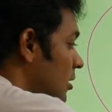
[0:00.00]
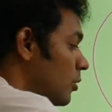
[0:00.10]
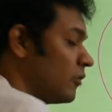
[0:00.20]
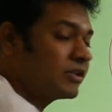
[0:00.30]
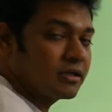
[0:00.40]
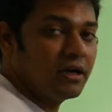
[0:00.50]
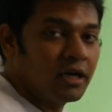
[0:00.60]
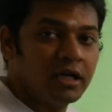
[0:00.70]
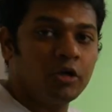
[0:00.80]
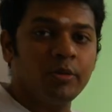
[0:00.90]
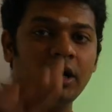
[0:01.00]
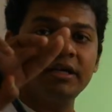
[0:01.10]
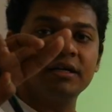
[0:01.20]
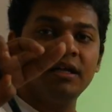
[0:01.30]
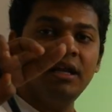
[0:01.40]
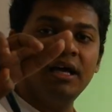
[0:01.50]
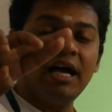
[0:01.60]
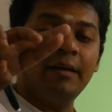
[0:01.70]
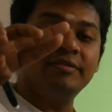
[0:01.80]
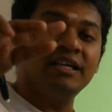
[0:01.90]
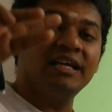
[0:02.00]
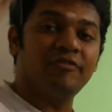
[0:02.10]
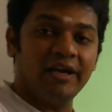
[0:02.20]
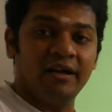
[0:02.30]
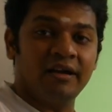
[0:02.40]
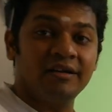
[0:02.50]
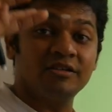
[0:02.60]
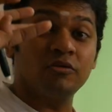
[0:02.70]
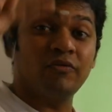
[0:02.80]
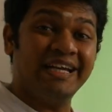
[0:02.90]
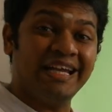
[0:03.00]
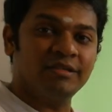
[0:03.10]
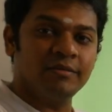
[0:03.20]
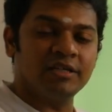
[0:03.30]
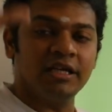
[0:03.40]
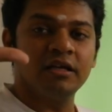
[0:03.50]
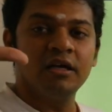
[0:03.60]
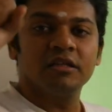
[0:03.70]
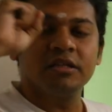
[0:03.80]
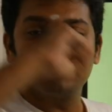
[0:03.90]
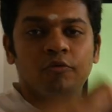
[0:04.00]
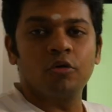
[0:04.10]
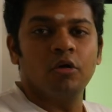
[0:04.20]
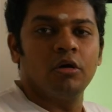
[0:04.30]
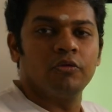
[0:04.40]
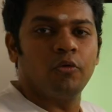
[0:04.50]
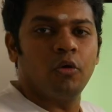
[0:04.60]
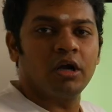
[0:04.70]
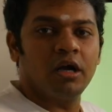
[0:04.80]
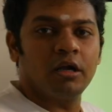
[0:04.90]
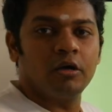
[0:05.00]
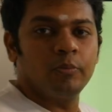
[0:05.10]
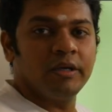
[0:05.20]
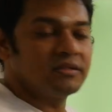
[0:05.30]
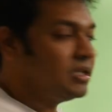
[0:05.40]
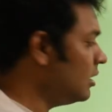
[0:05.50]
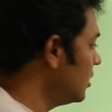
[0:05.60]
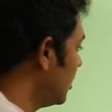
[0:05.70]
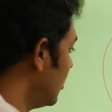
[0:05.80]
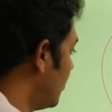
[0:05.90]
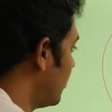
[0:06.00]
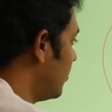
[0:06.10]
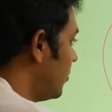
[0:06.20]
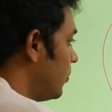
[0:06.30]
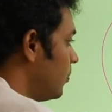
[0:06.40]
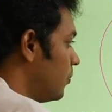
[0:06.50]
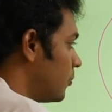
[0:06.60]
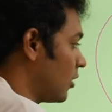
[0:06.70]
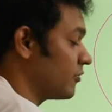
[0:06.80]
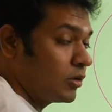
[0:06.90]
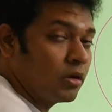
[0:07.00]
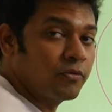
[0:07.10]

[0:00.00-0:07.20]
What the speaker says: profit. 100 rupee article, I'm selling it 500. So 5 times I'm selling. Therefore, 400 rupees the profit or